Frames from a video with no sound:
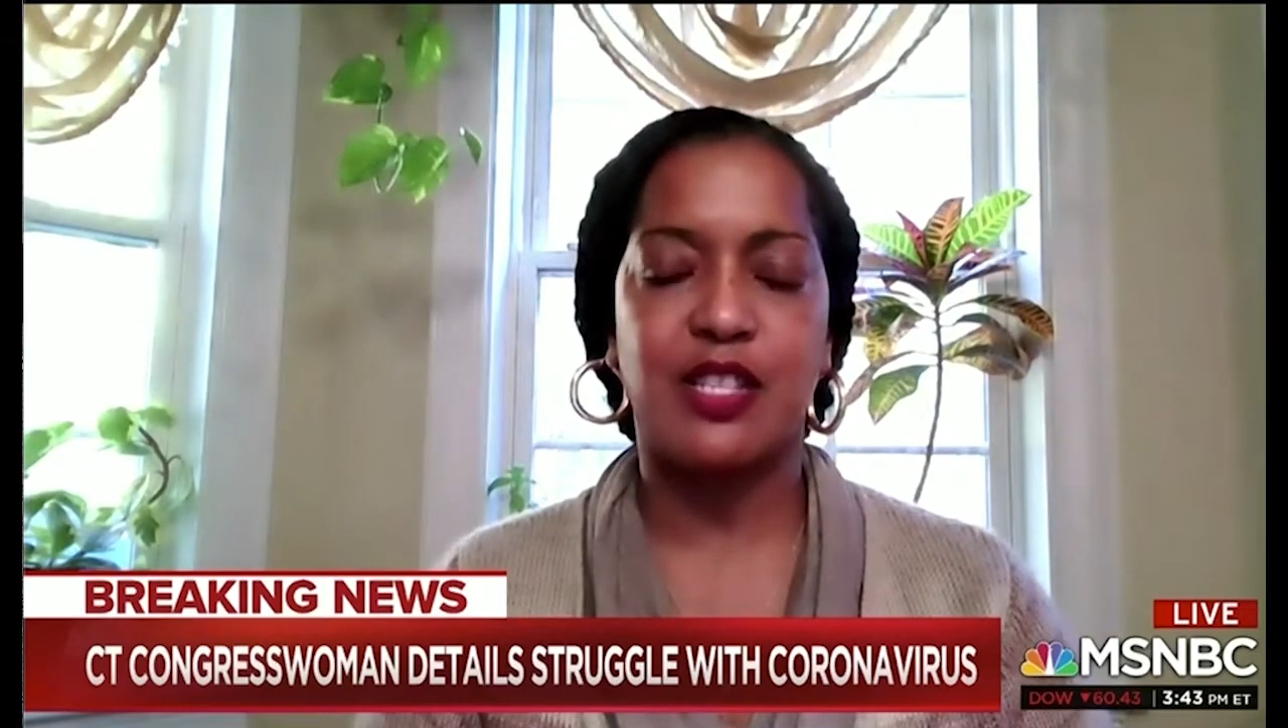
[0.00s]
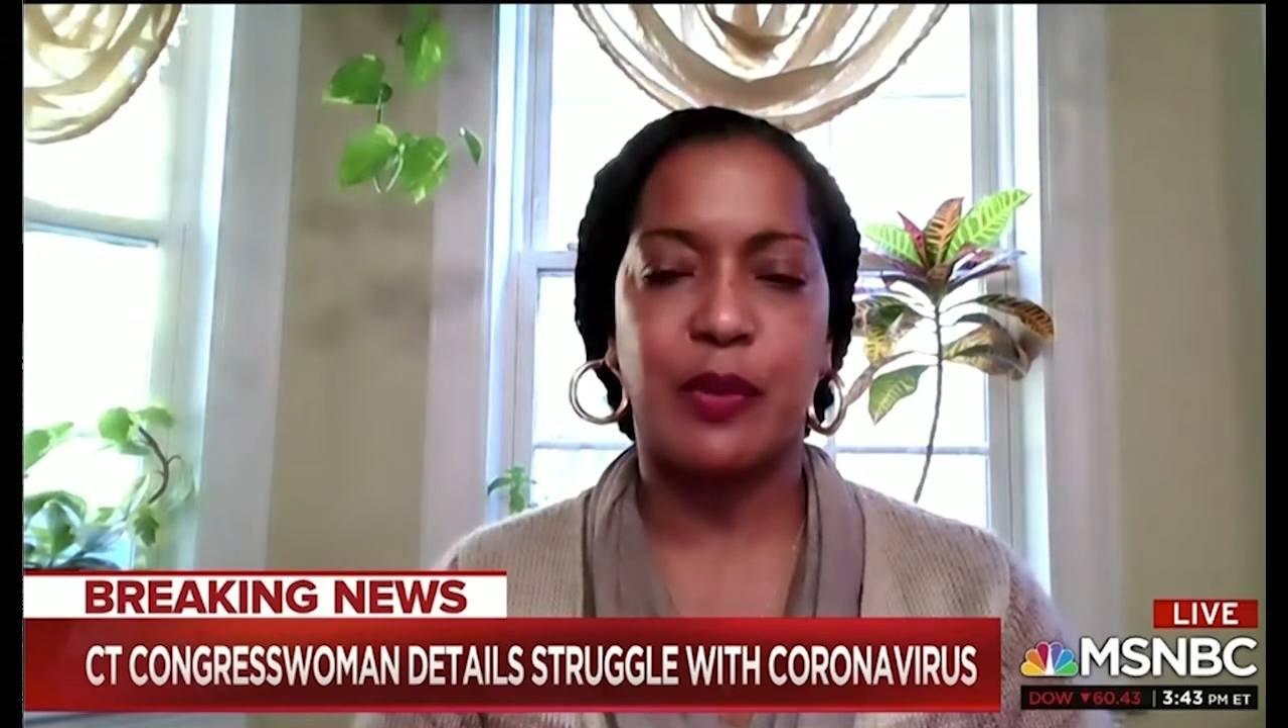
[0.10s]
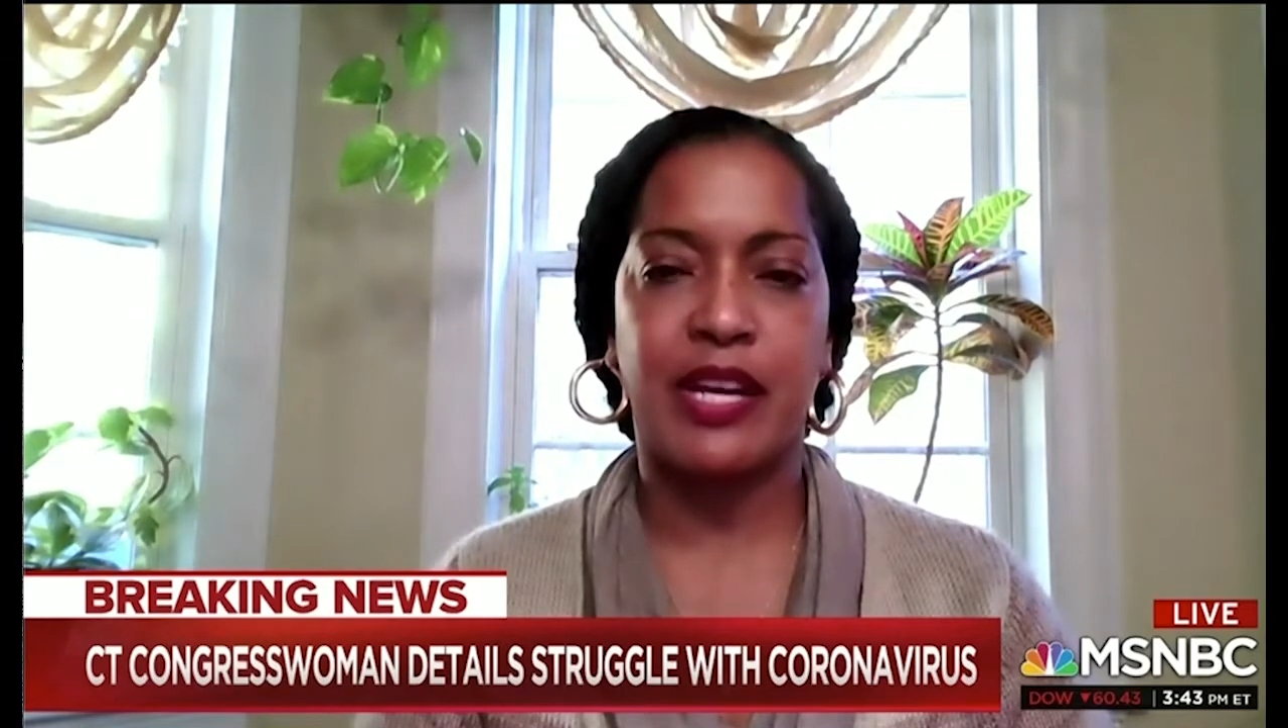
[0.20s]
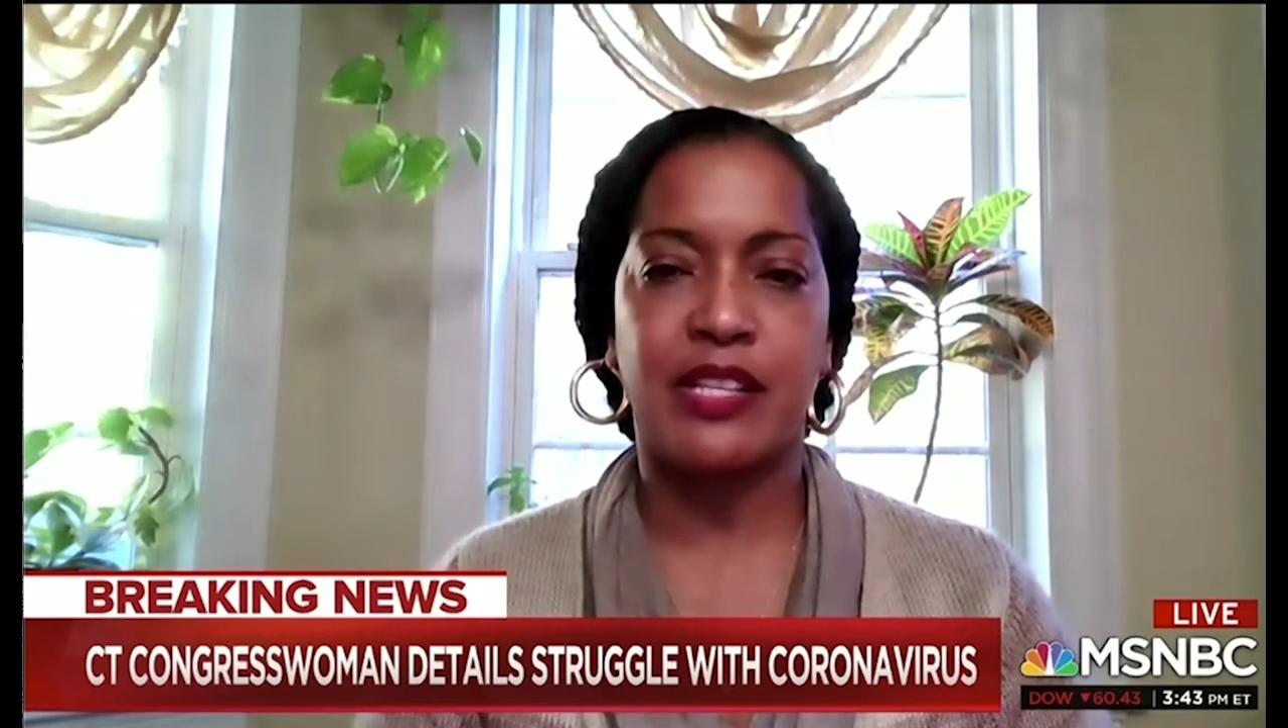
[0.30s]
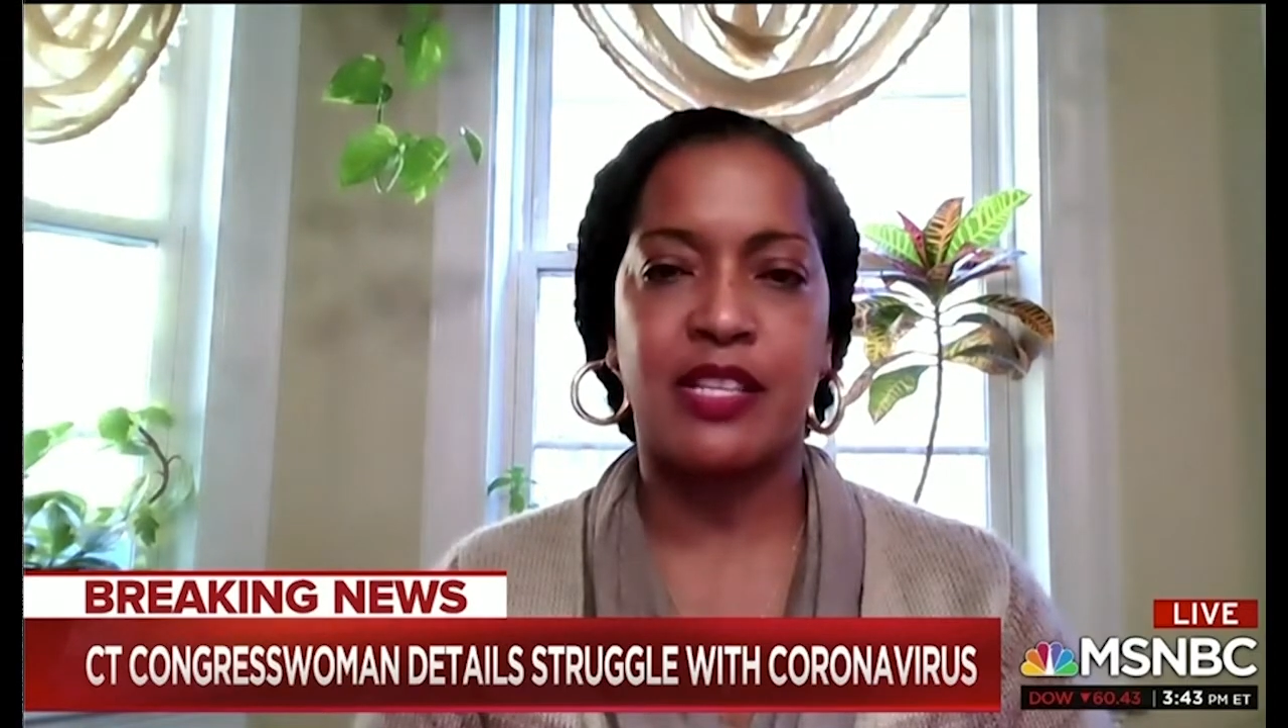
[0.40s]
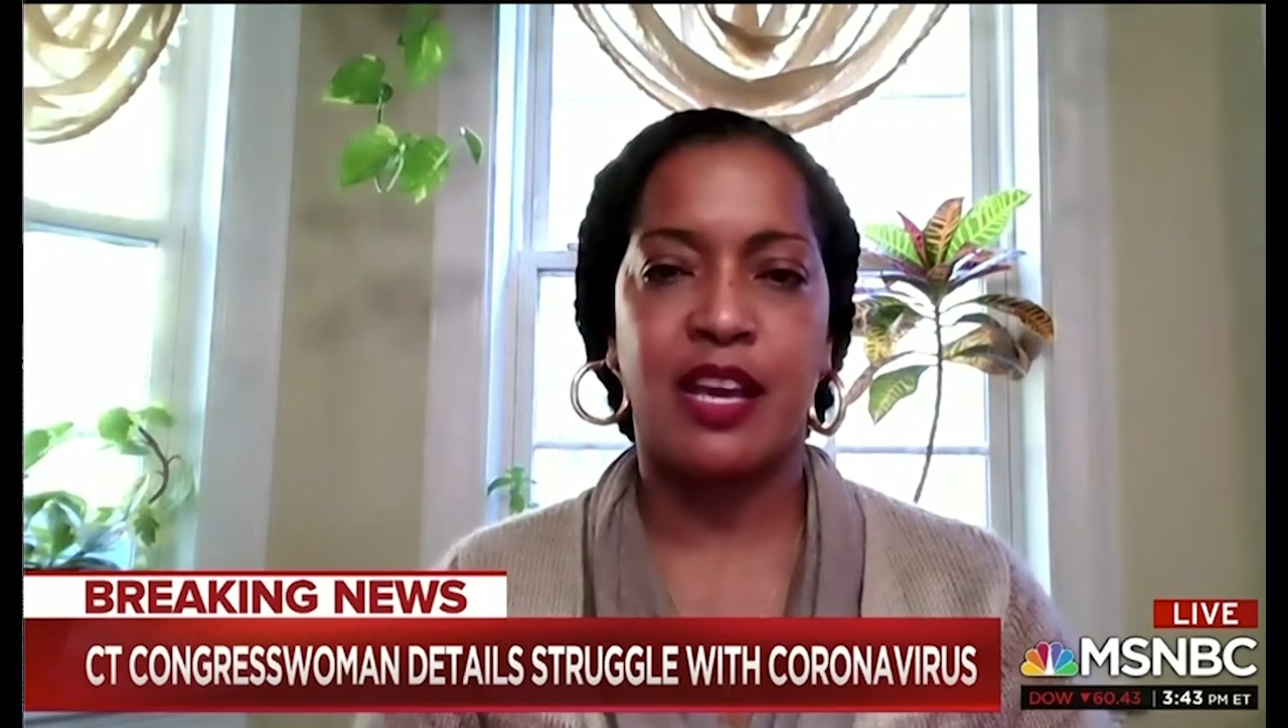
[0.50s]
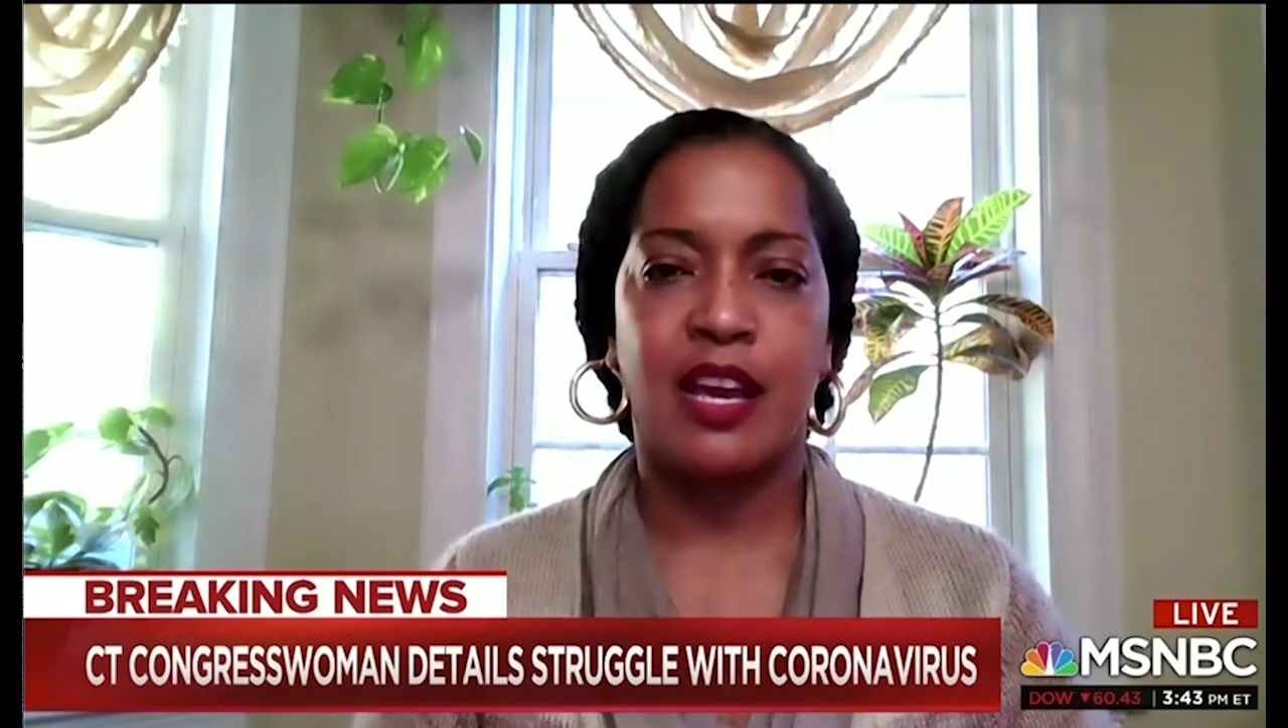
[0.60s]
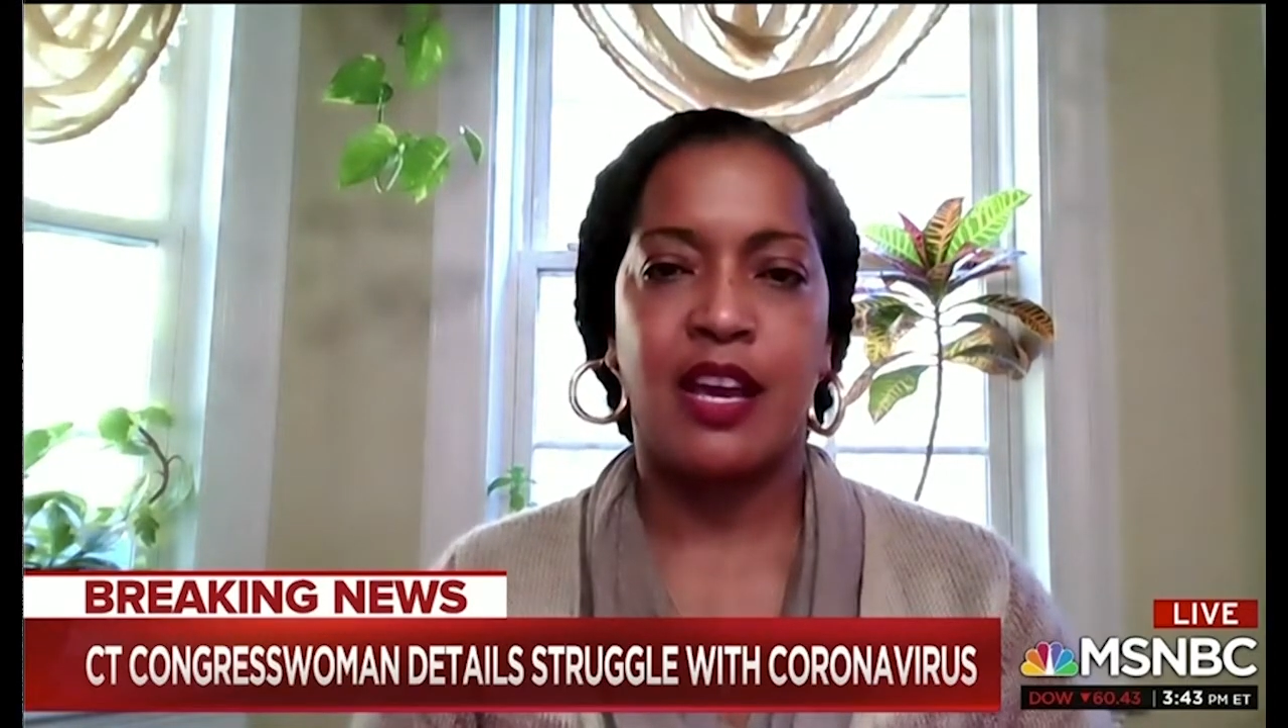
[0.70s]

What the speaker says: sweats.